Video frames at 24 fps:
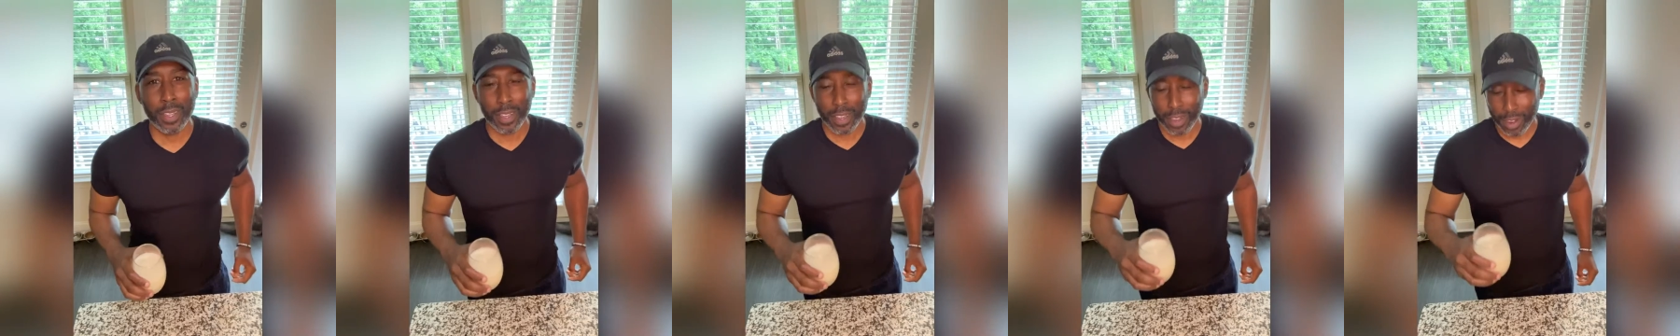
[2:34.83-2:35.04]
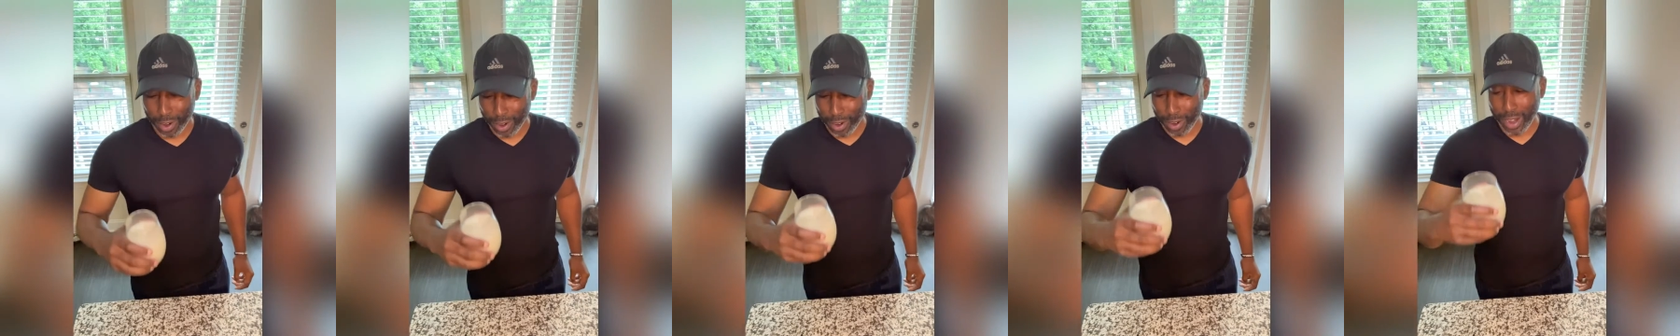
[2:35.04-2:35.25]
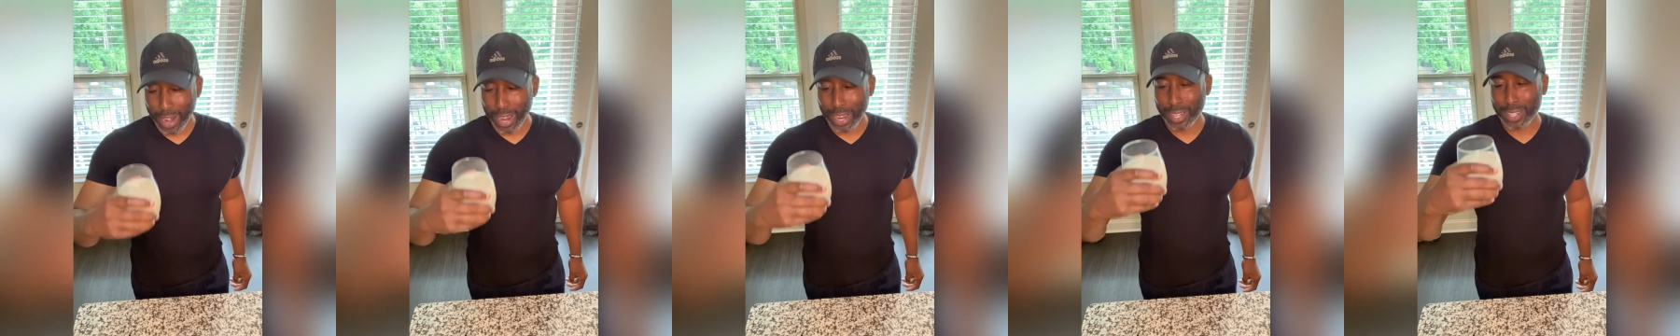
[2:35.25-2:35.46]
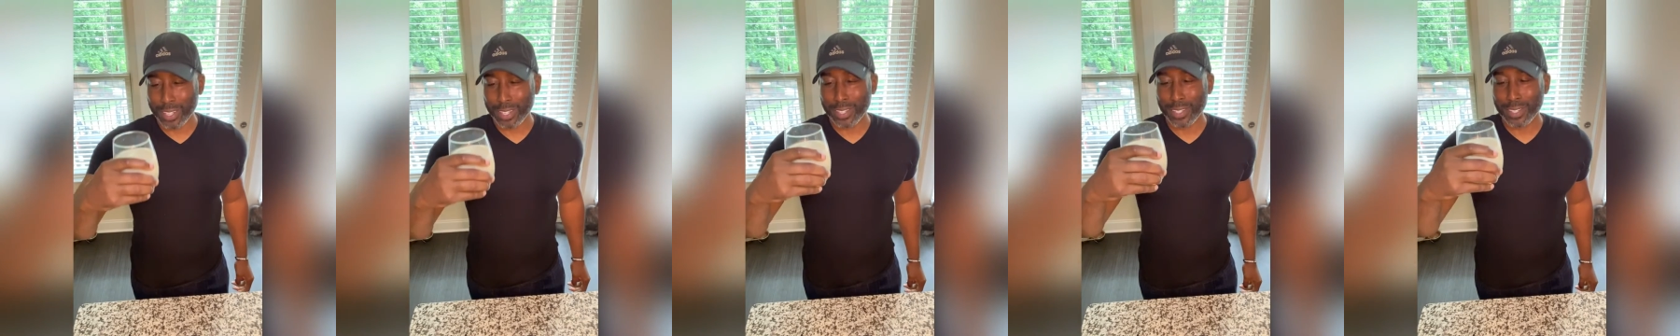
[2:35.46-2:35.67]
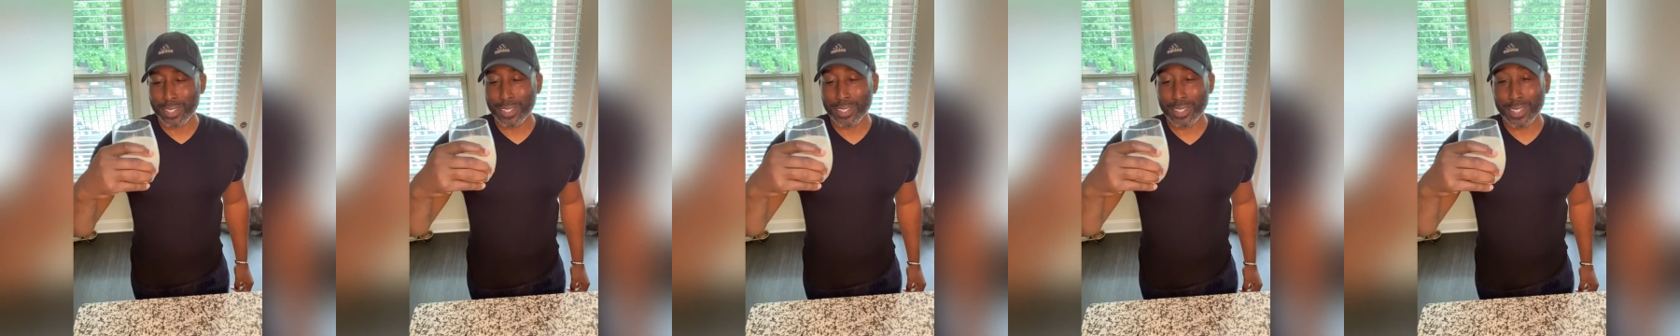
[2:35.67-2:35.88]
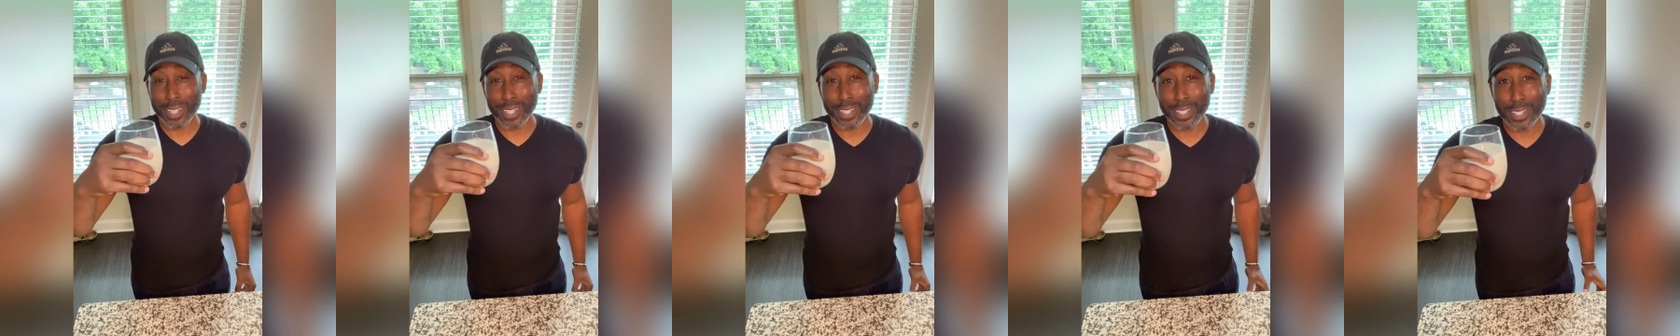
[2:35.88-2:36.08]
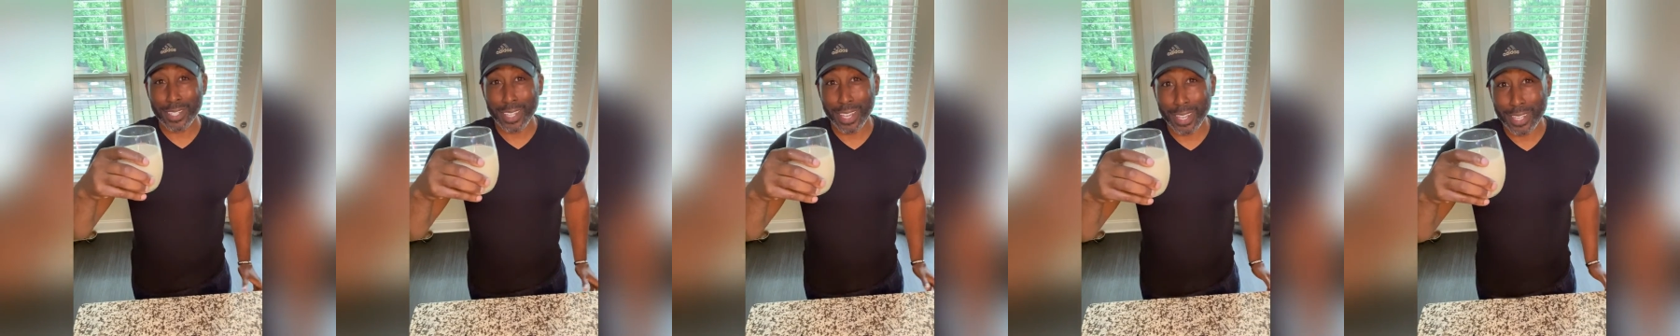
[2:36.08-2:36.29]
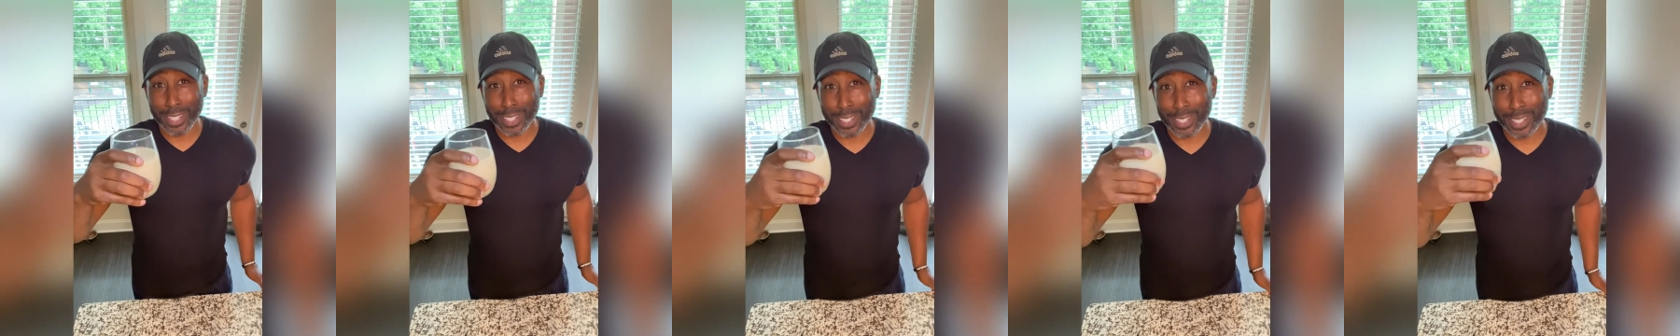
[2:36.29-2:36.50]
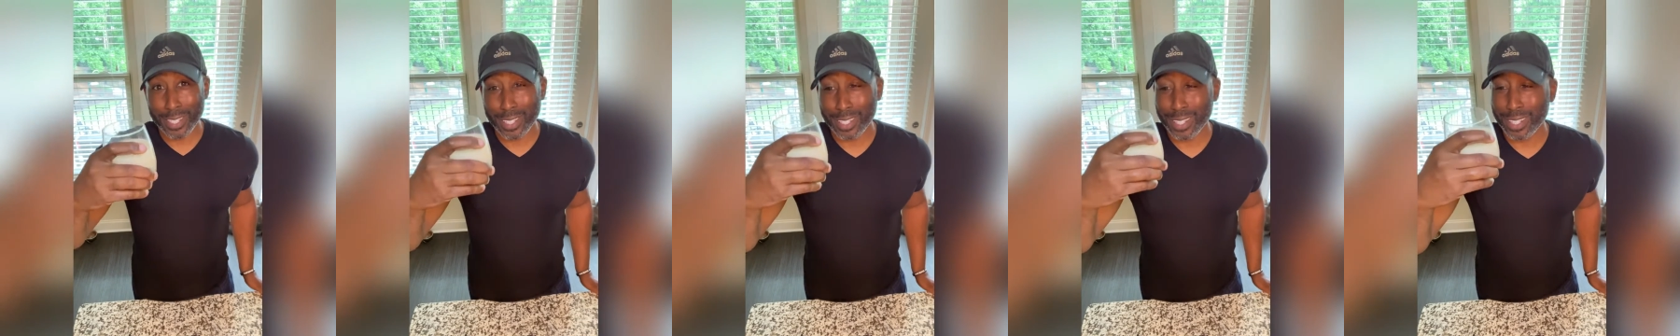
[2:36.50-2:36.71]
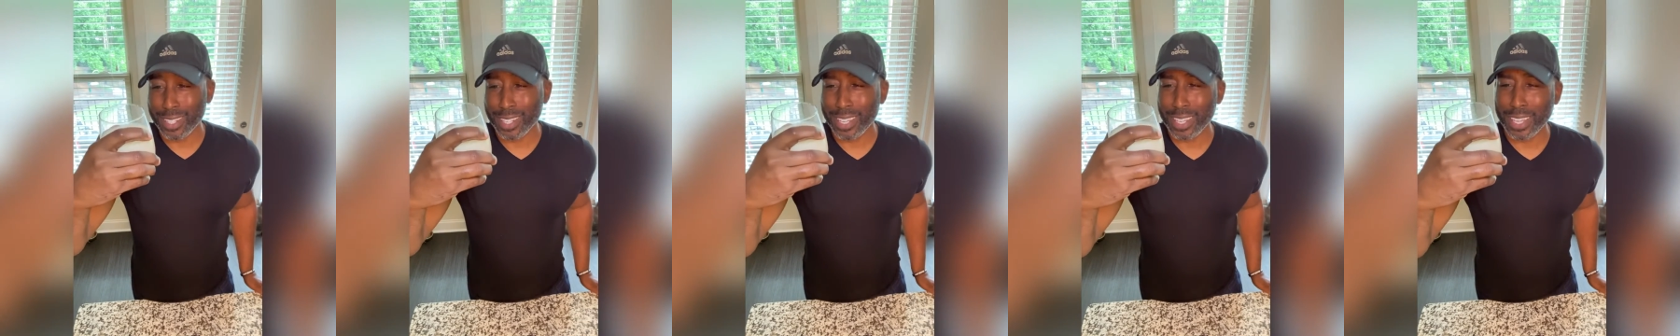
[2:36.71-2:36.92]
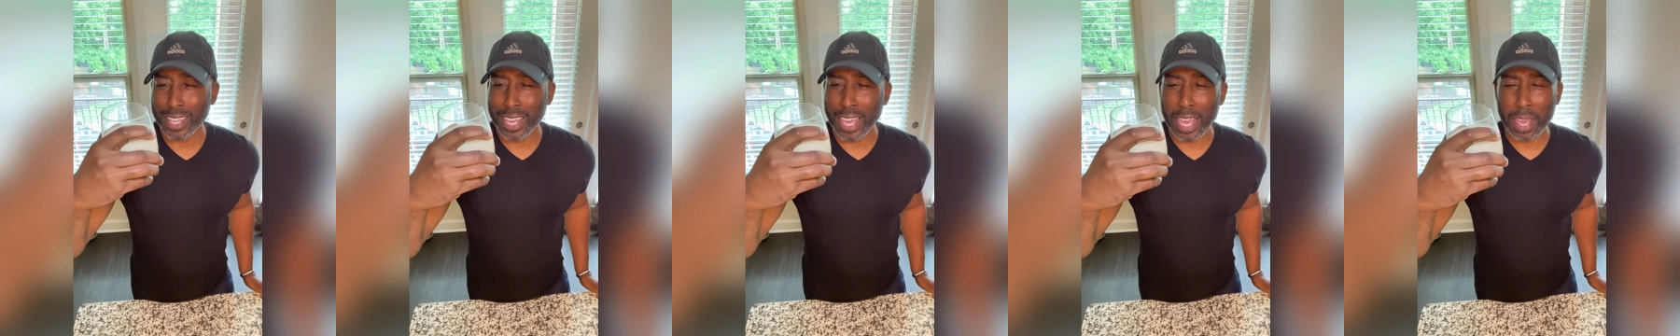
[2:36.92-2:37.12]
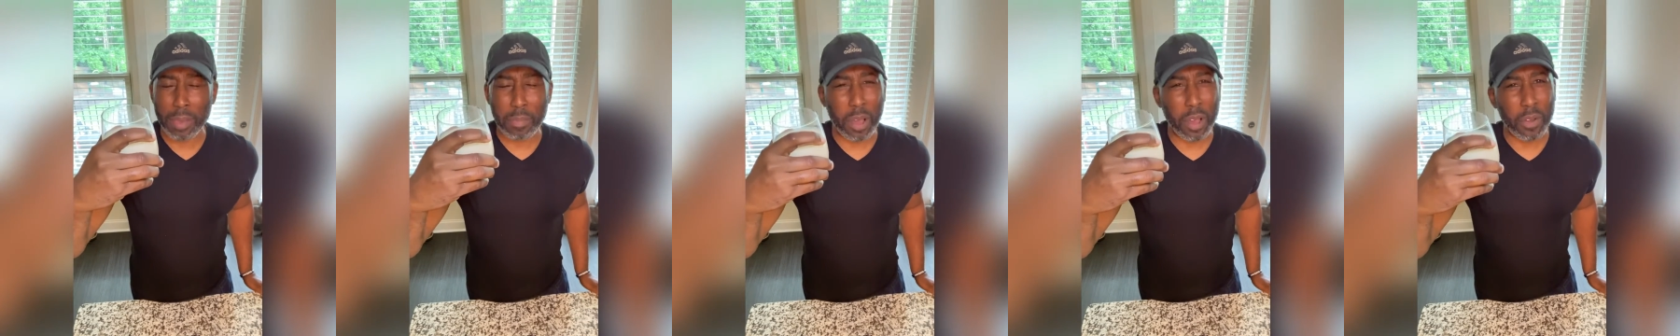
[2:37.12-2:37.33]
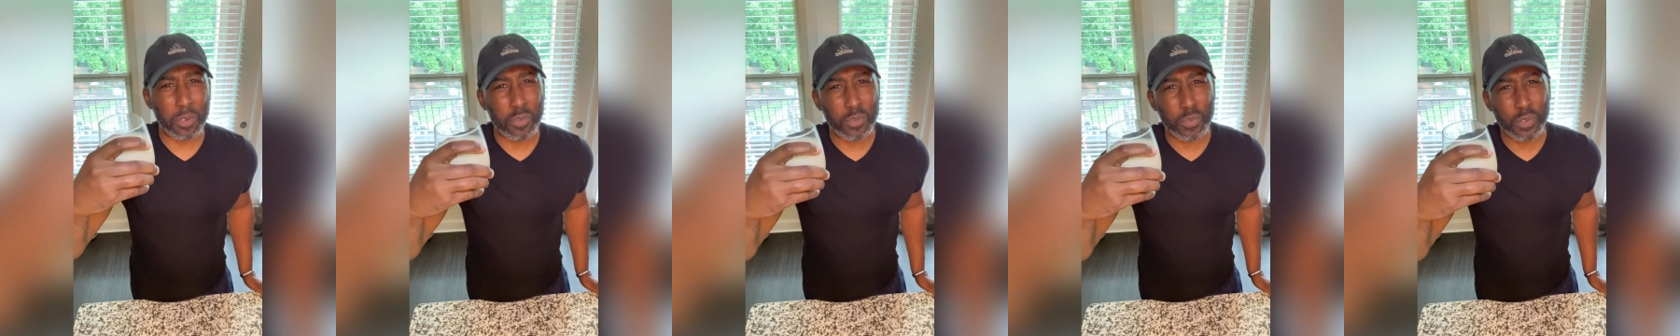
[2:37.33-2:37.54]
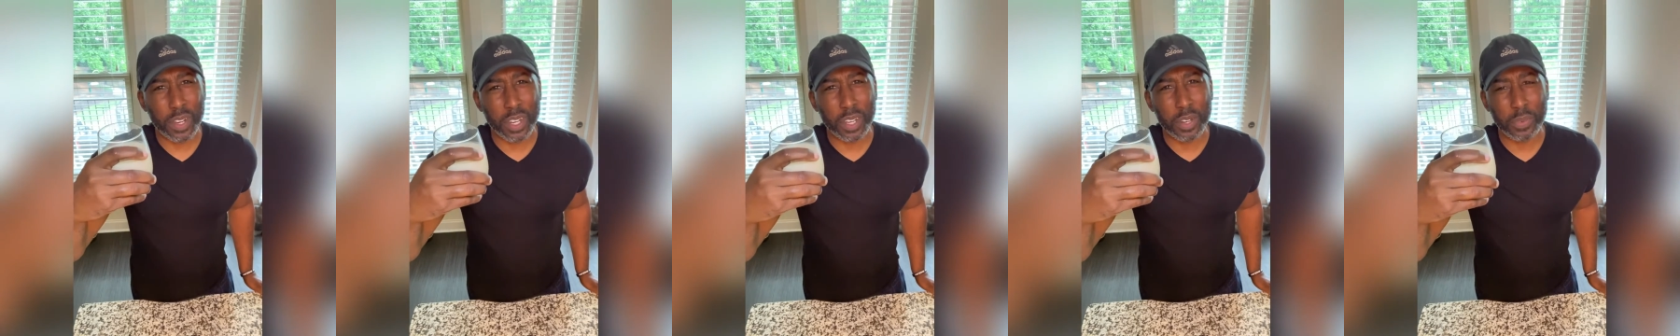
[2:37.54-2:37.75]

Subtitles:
All right, so let's taste it. It came out really,